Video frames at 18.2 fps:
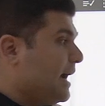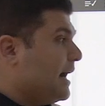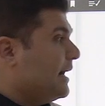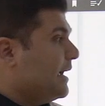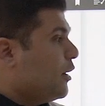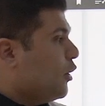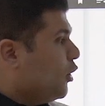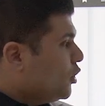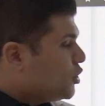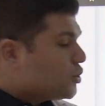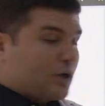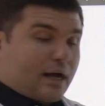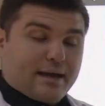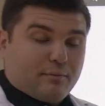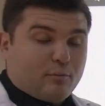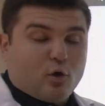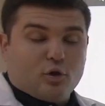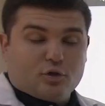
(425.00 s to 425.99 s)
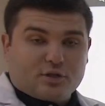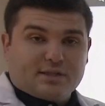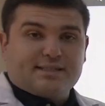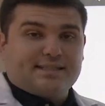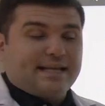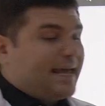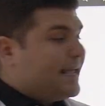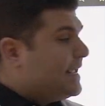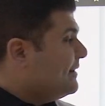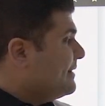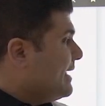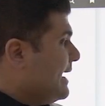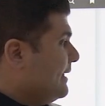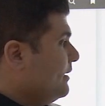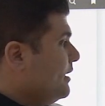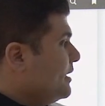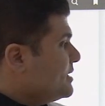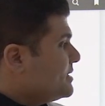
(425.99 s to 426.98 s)
I'm also saying
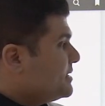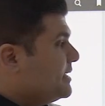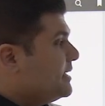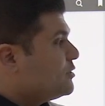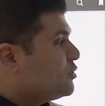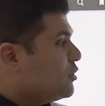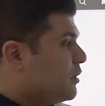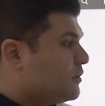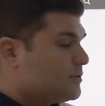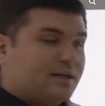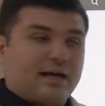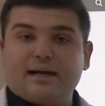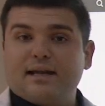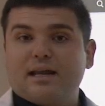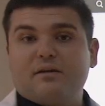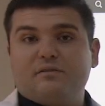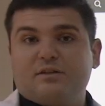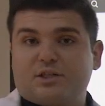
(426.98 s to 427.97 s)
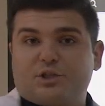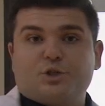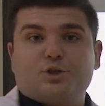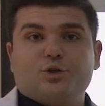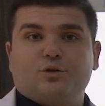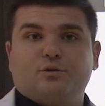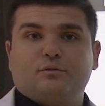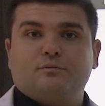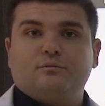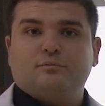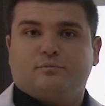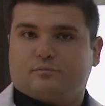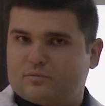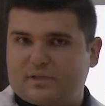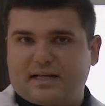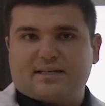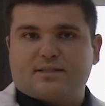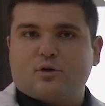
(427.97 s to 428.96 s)
that seesaws are levers too.
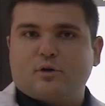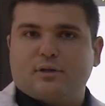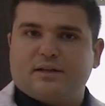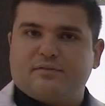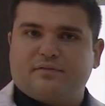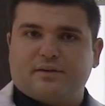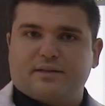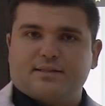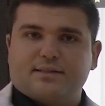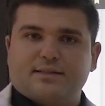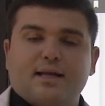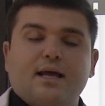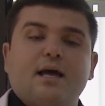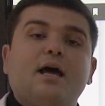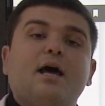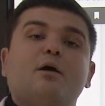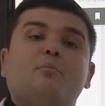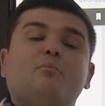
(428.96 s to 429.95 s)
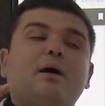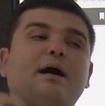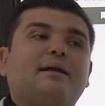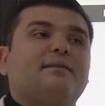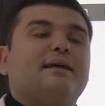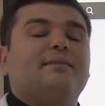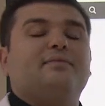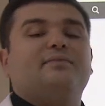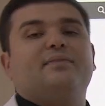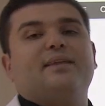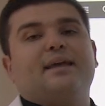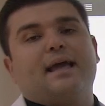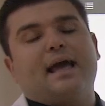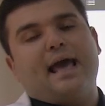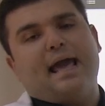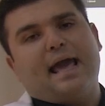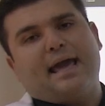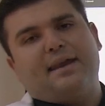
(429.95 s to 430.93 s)
There is no difference. But
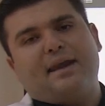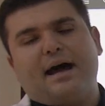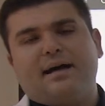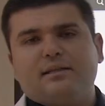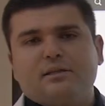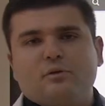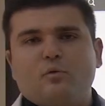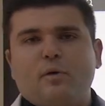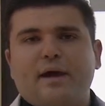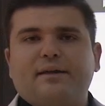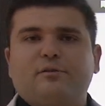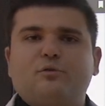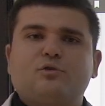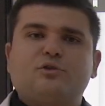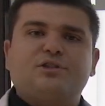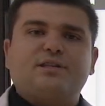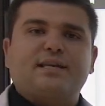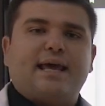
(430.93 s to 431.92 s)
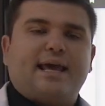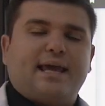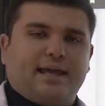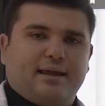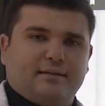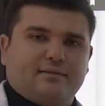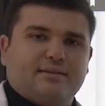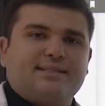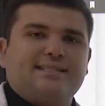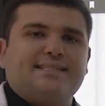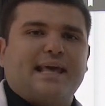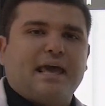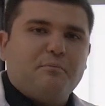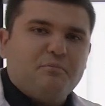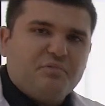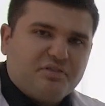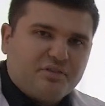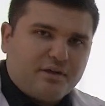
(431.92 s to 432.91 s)
another way to say the
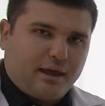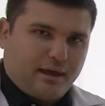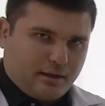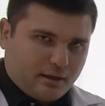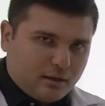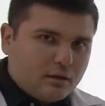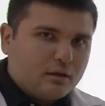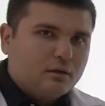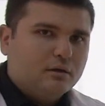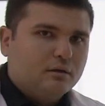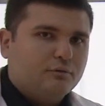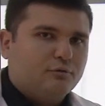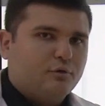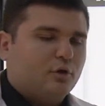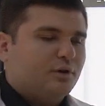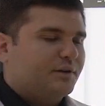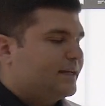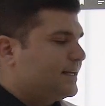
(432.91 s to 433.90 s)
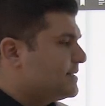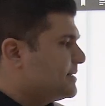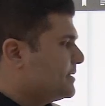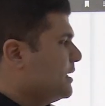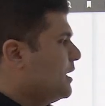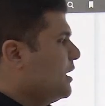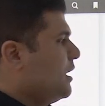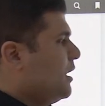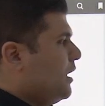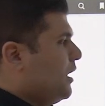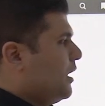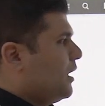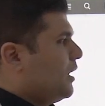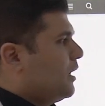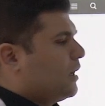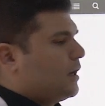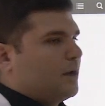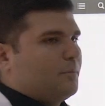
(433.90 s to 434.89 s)
same thing for this
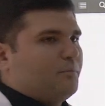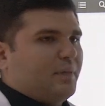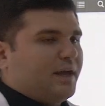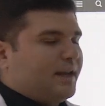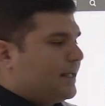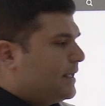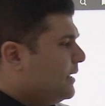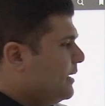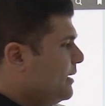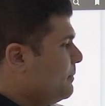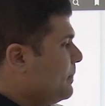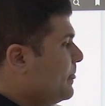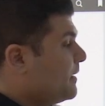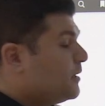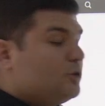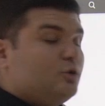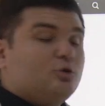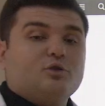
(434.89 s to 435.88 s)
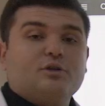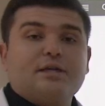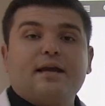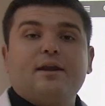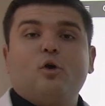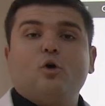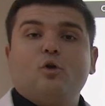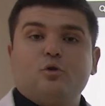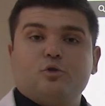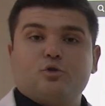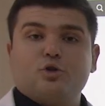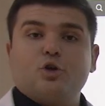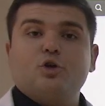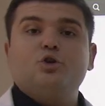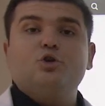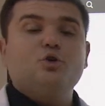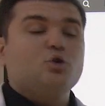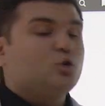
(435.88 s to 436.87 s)
meaning, you can also
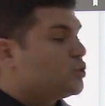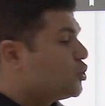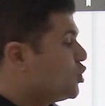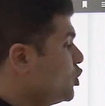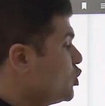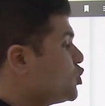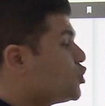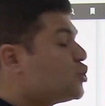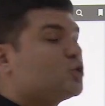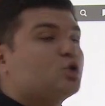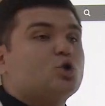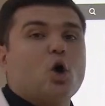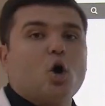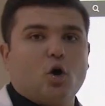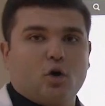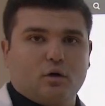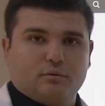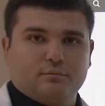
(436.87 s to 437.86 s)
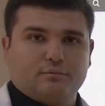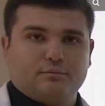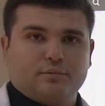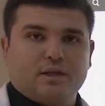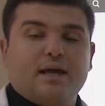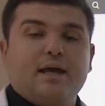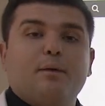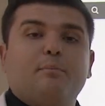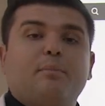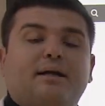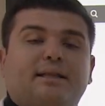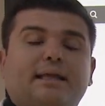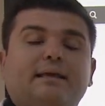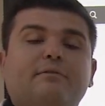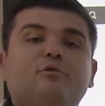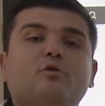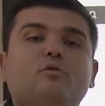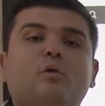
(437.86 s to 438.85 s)
use so. But
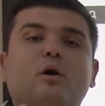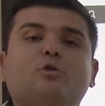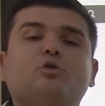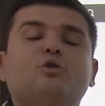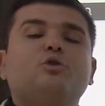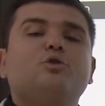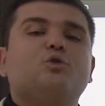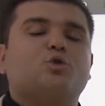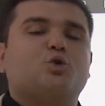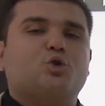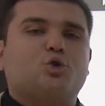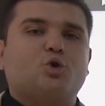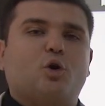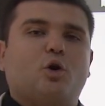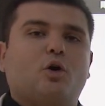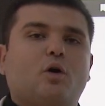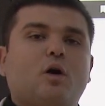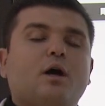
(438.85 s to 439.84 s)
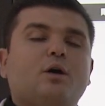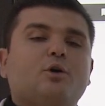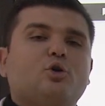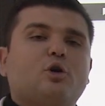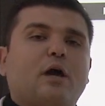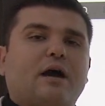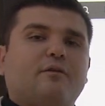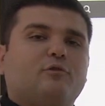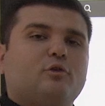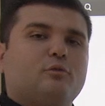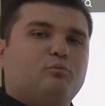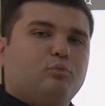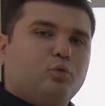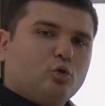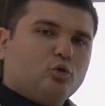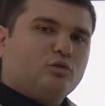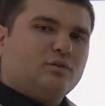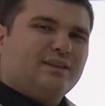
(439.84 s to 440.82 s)
if you want to use so, you have to
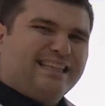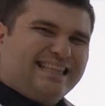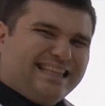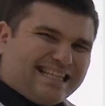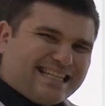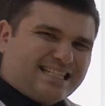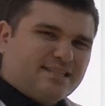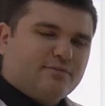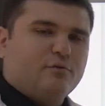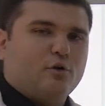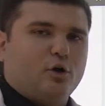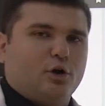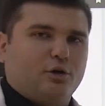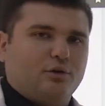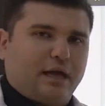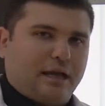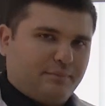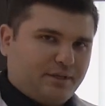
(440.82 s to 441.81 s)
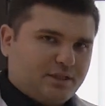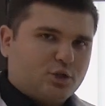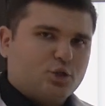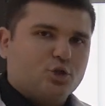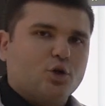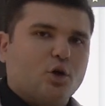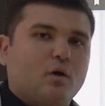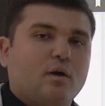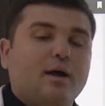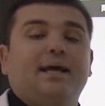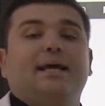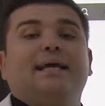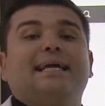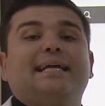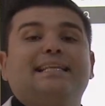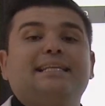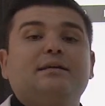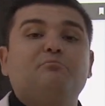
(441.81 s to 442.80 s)
put this word, I mean so,
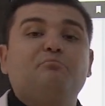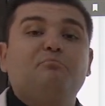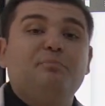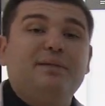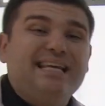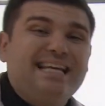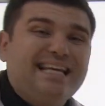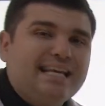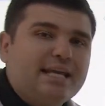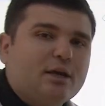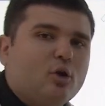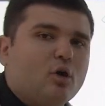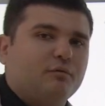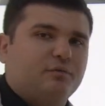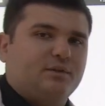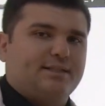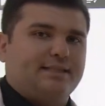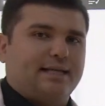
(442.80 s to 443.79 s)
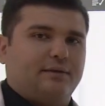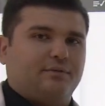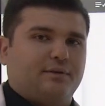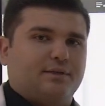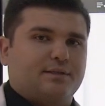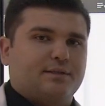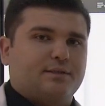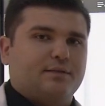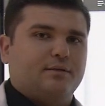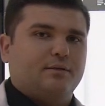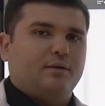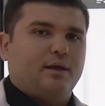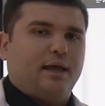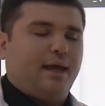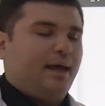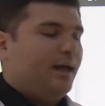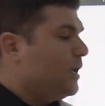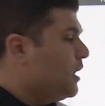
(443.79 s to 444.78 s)
in the beginning of the sentence.
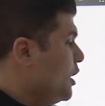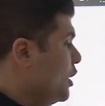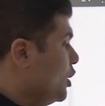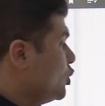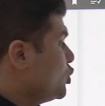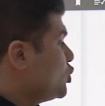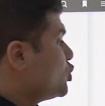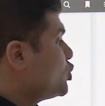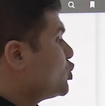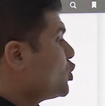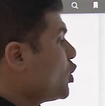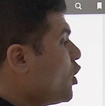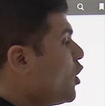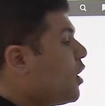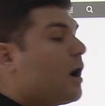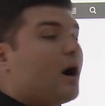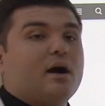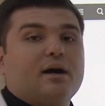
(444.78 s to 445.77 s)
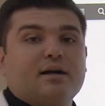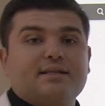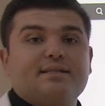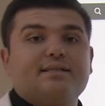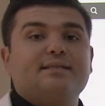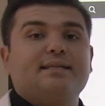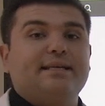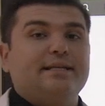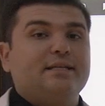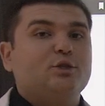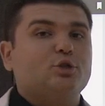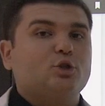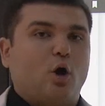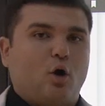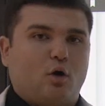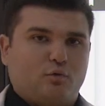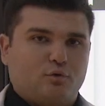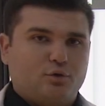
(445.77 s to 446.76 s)
Okay? So are
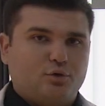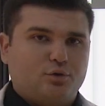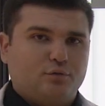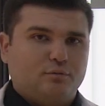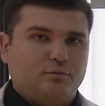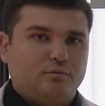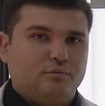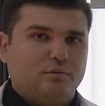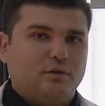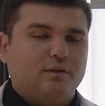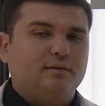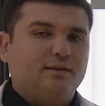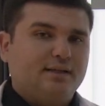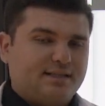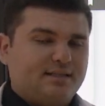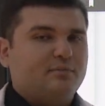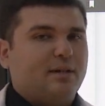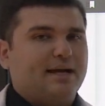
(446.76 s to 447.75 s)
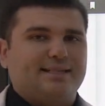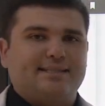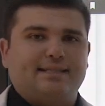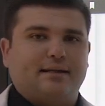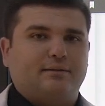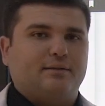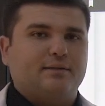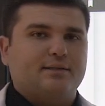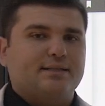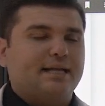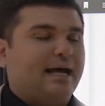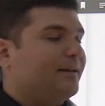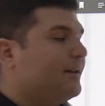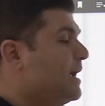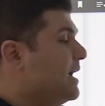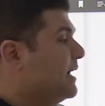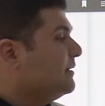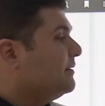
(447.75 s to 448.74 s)
seesaws. This is my sentence.
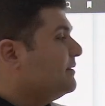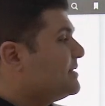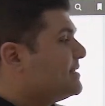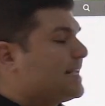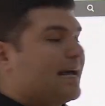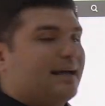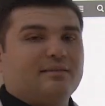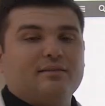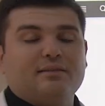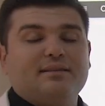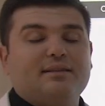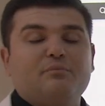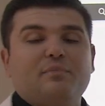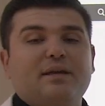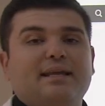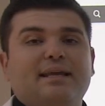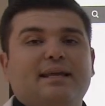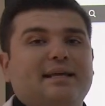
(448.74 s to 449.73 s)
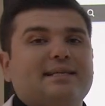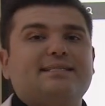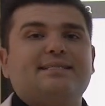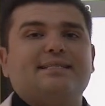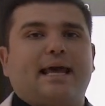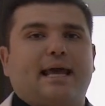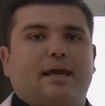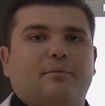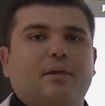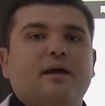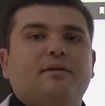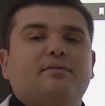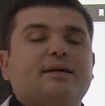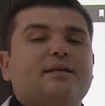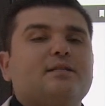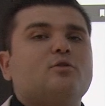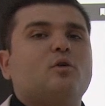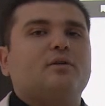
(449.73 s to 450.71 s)
And the meaning is same.
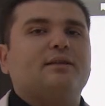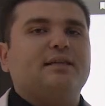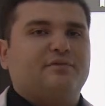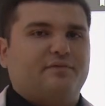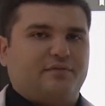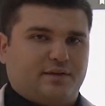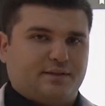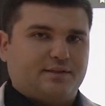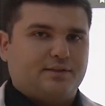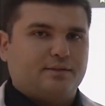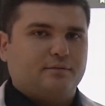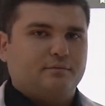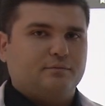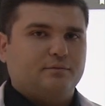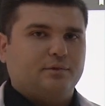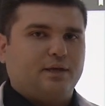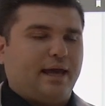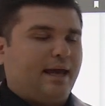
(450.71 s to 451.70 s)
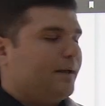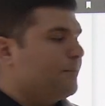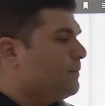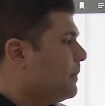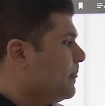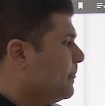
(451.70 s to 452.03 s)
There's no difference. Okay?